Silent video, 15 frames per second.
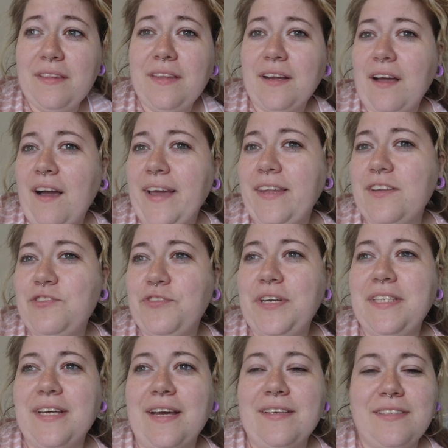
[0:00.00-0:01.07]
They're cutting the
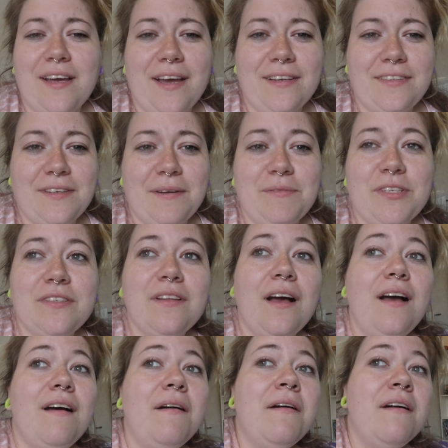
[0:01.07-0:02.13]
trees outside, so I'm just
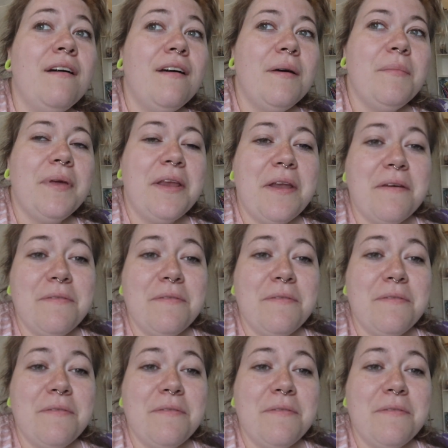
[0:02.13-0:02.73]
like being